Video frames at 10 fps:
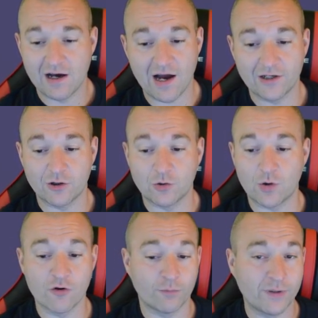I know
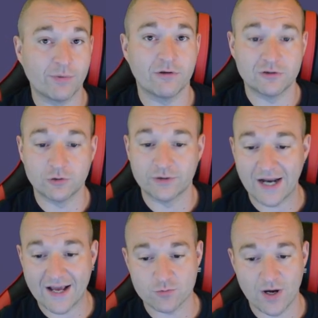other people are doing it
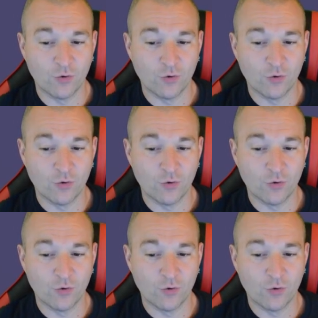as well.